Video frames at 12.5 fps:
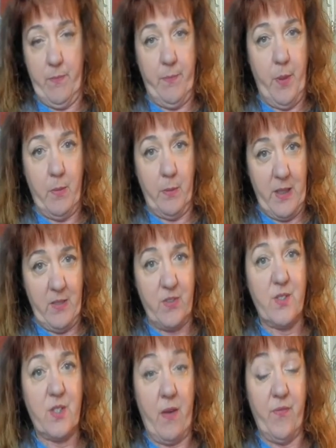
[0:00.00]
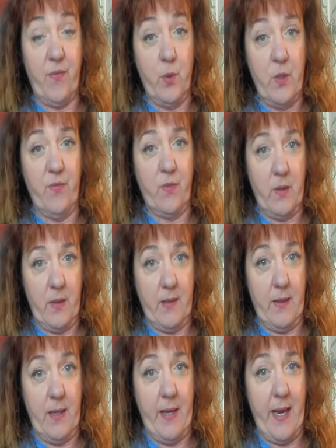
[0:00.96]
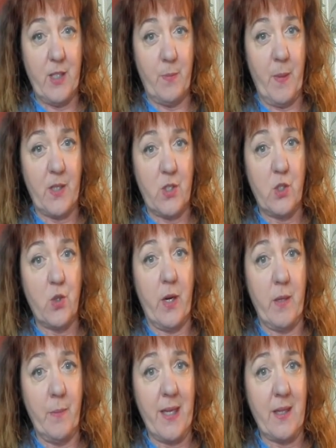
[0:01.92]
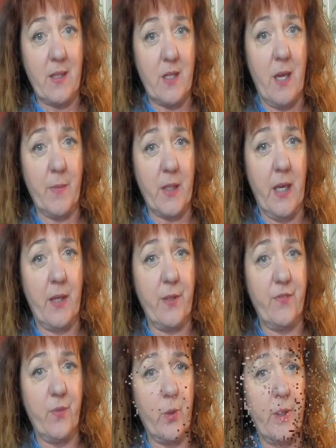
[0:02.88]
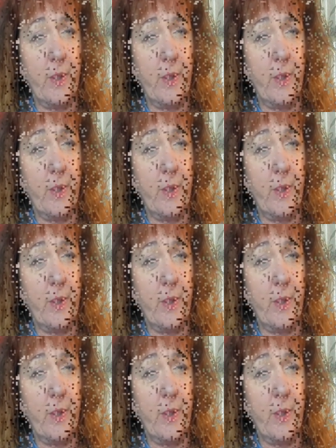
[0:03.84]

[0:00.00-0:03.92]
probably a few different aspects to try to make this come together for